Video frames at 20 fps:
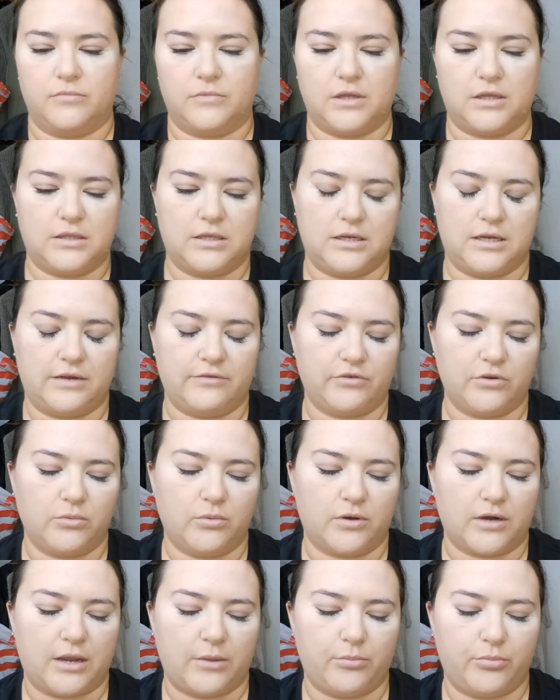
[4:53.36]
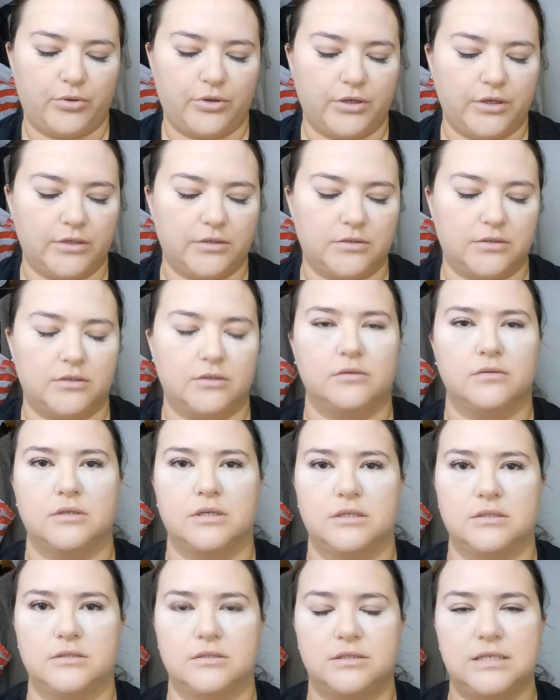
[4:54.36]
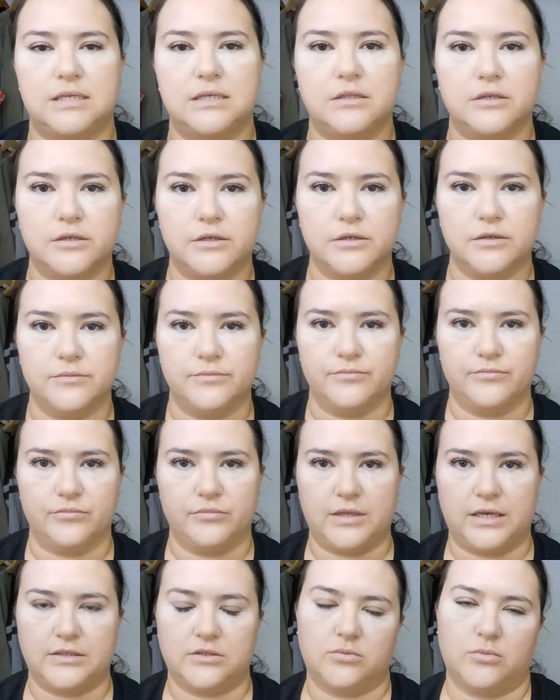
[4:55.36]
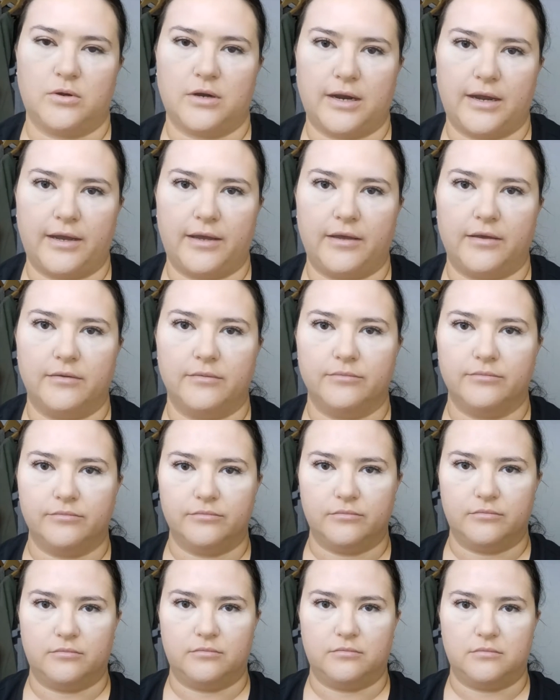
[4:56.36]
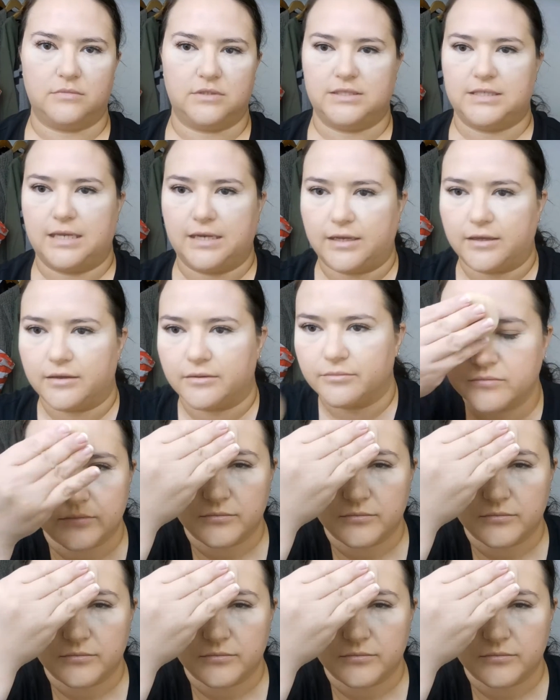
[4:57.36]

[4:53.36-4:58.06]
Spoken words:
And then everywhere I put concealer, that's where I set it.